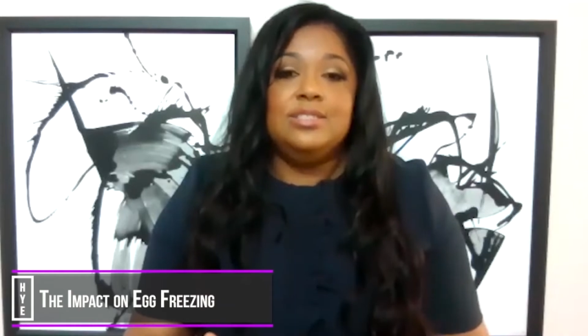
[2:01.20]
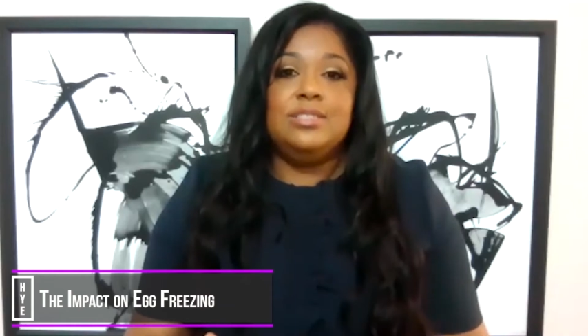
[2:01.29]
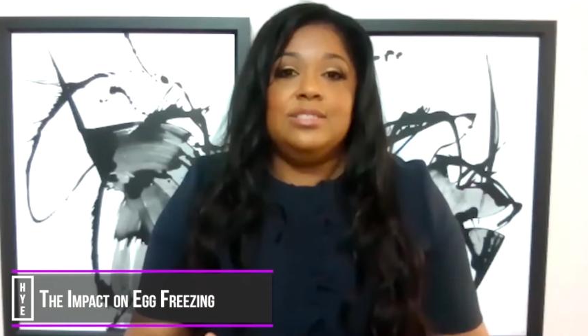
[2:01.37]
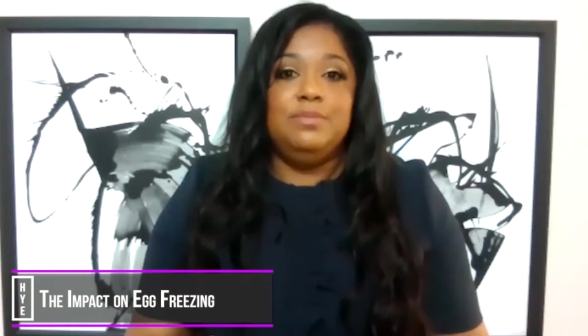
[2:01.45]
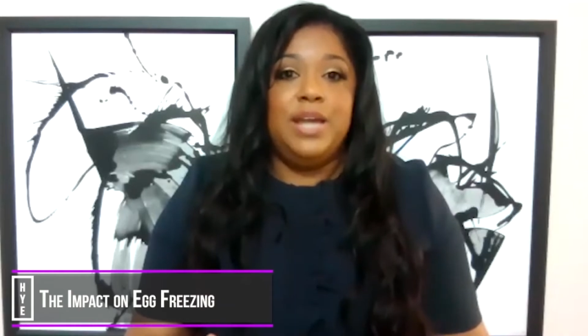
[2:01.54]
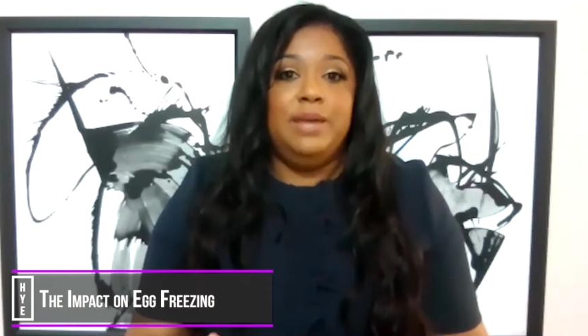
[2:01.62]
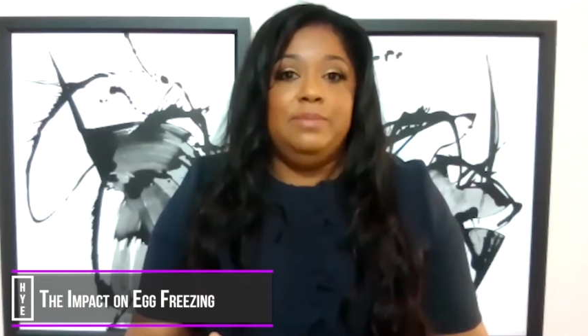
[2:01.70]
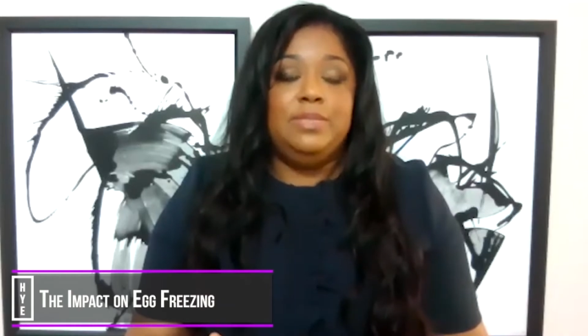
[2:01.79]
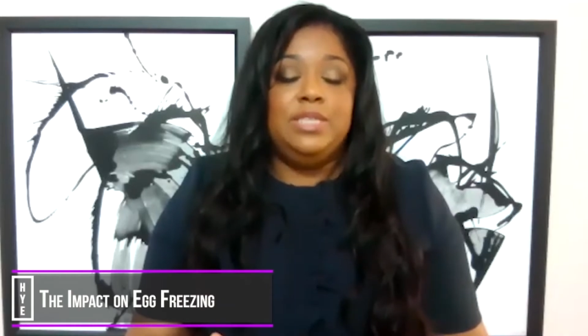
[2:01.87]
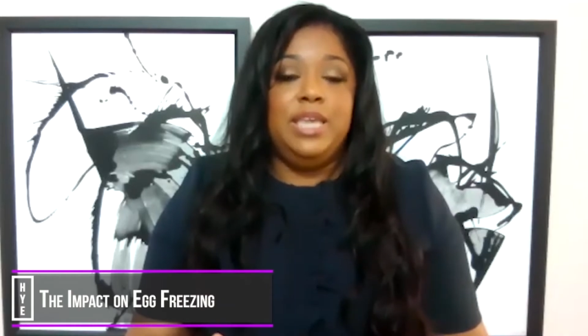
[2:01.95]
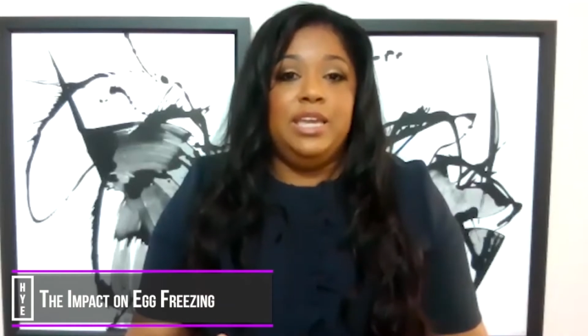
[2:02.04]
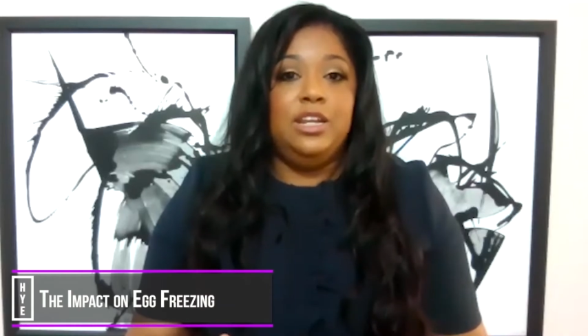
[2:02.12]

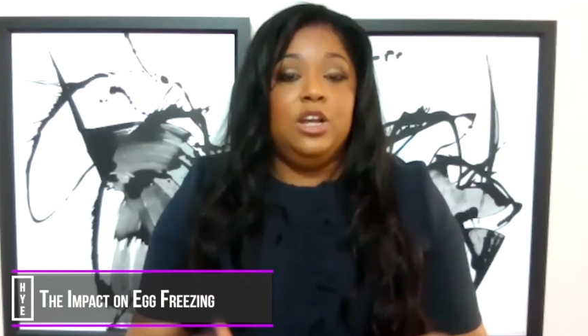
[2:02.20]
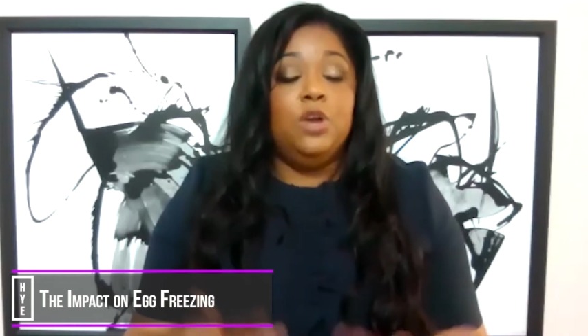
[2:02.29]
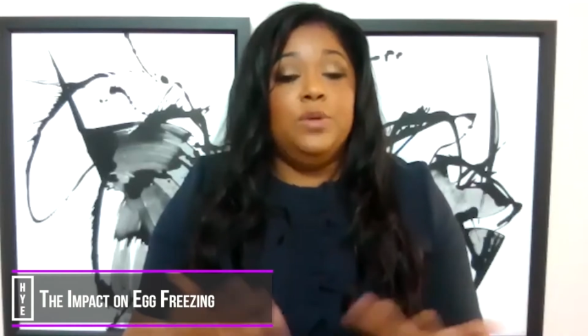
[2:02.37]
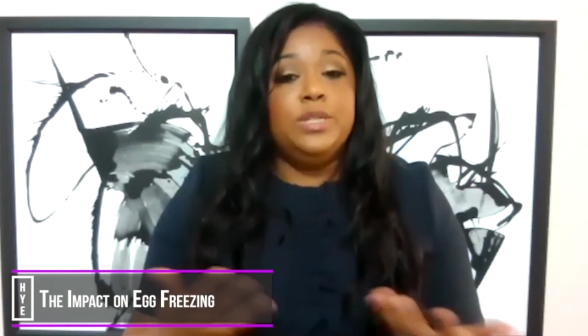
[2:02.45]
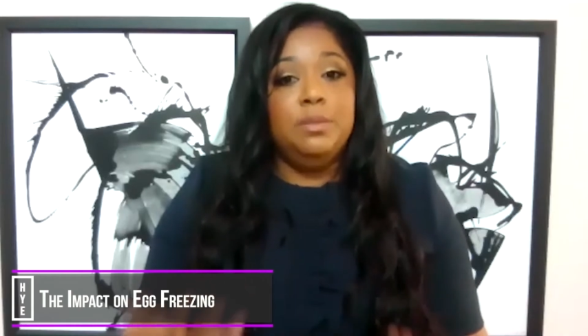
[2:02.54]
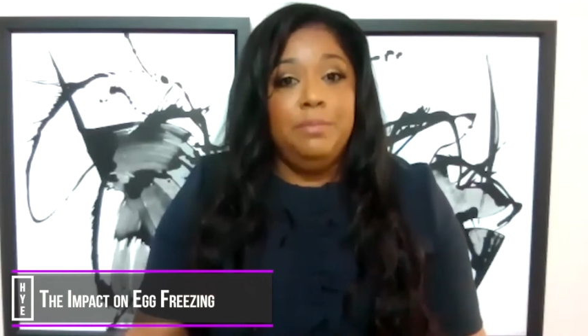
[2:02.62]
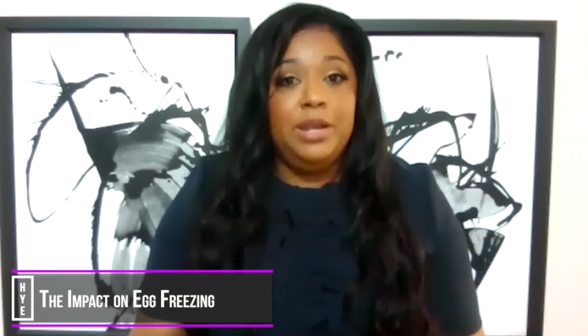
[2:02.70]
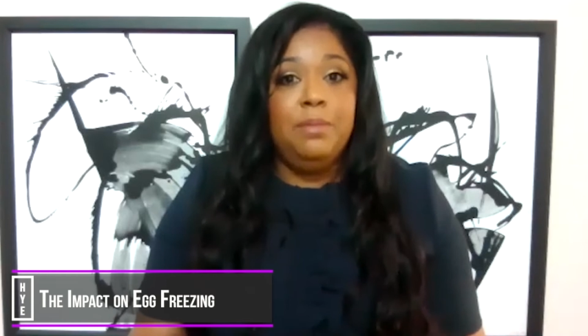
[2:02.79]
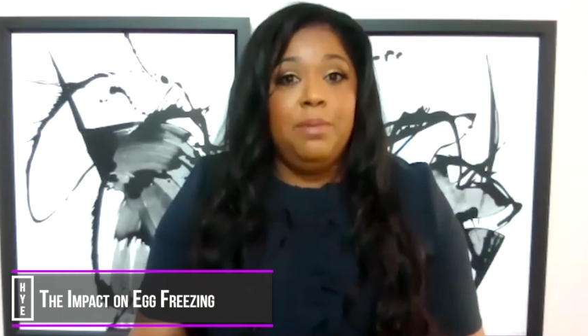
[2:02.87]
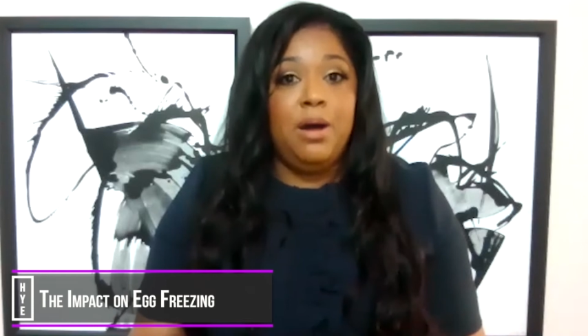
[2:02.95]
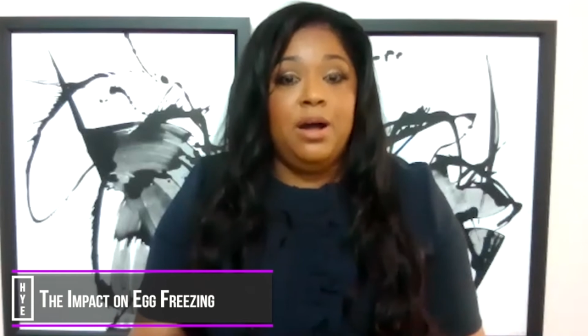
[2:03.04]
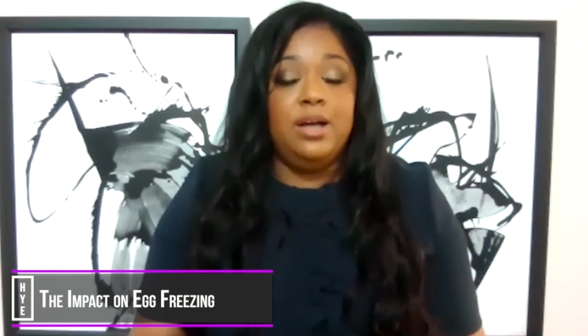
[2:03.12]
Sometimes they can go into
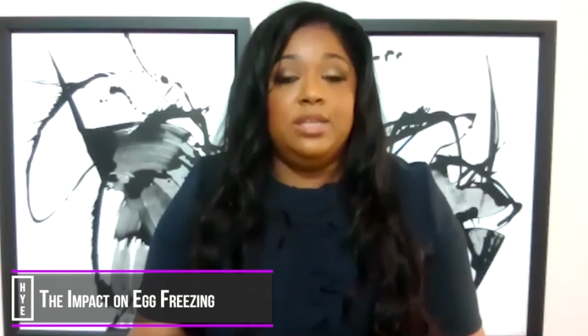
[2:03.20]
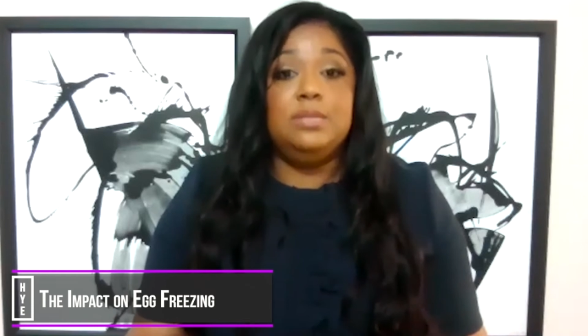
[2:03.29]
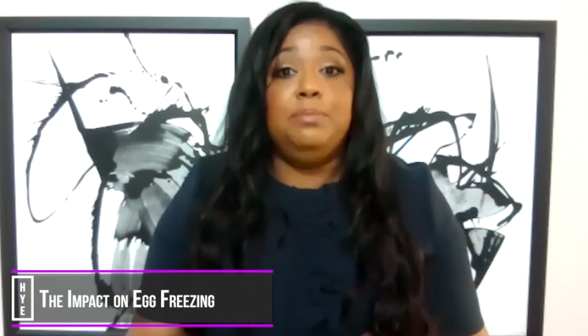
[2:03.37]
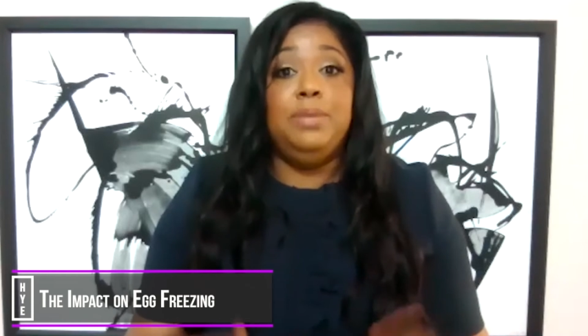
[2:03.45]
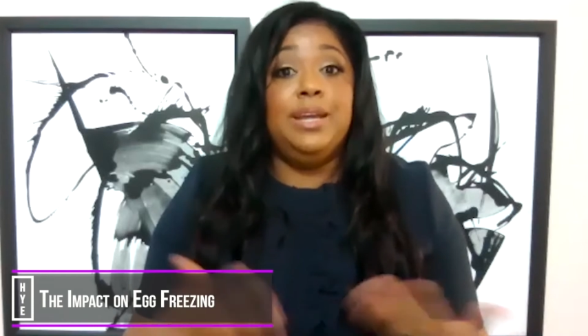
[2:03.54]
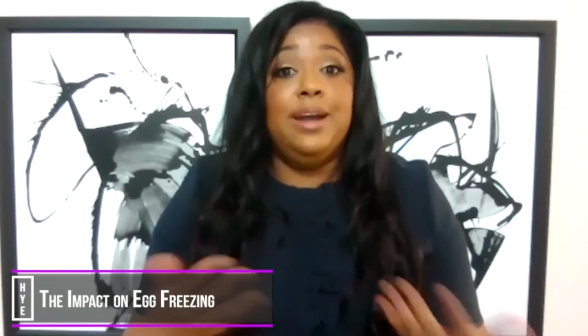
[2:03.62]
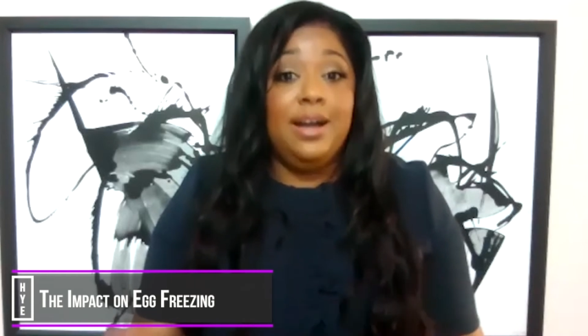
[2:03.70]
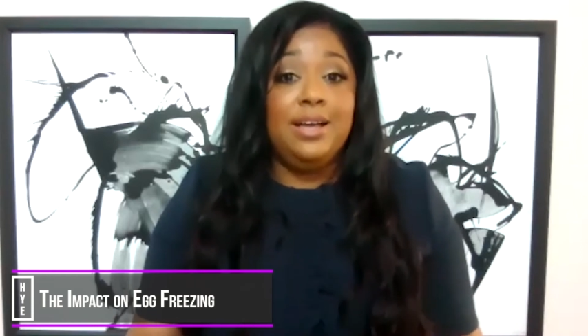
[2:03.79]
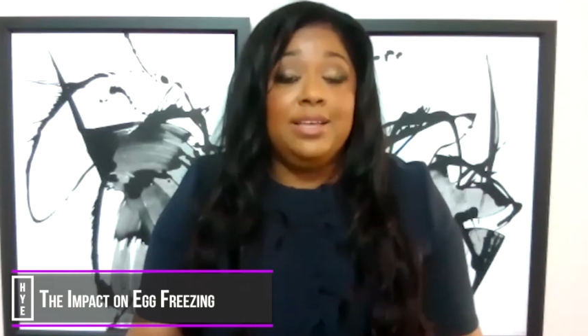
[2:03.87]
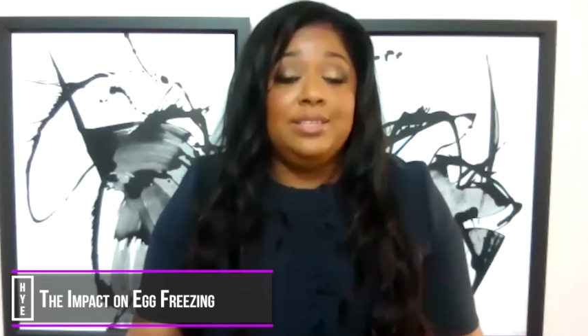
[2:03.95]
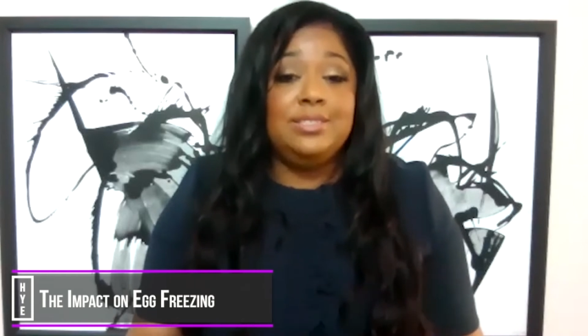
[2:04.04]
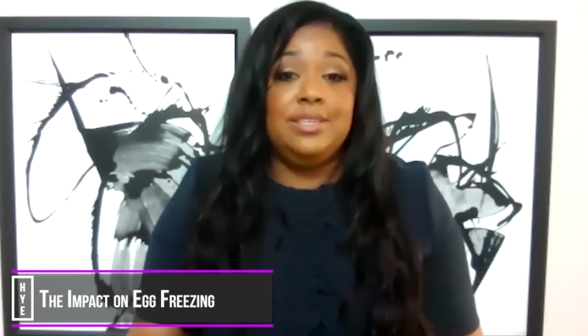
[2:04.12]
menopause
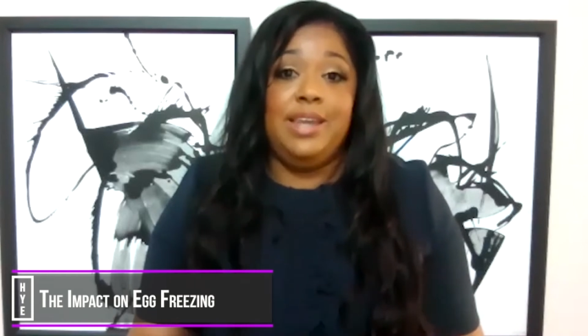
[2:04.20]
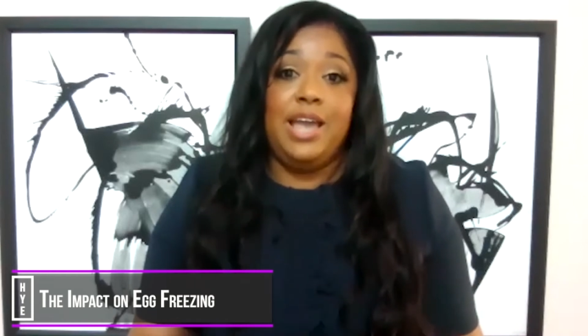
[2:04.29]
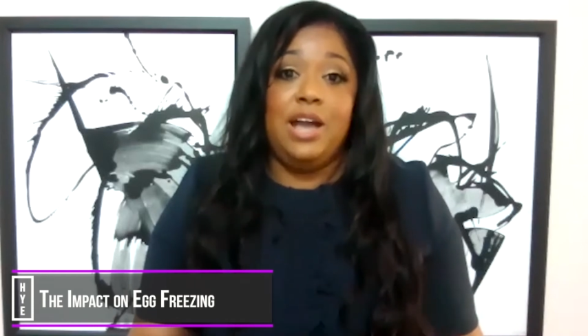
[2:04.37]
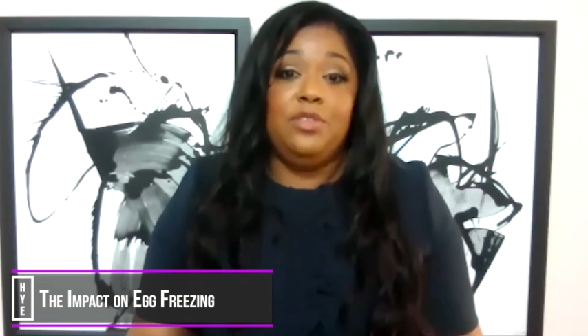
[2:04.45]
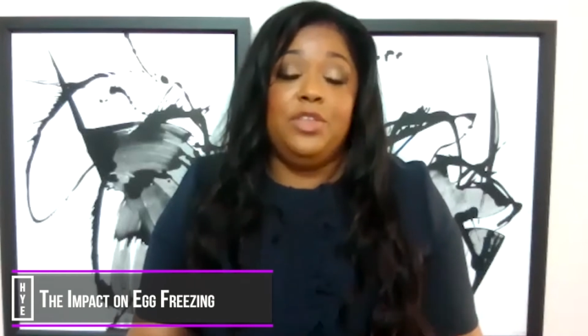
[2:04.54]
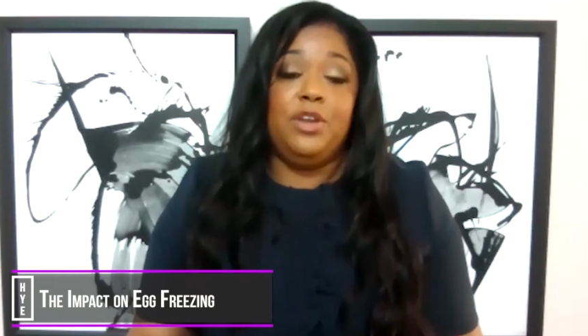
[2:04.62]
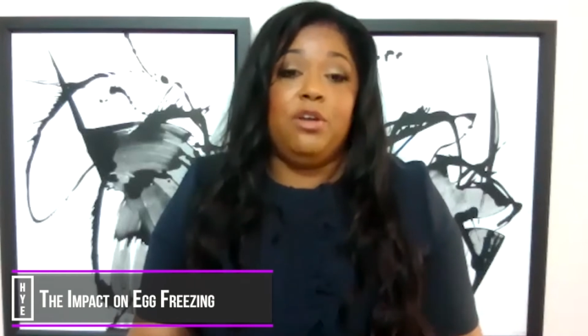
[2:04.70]
because now there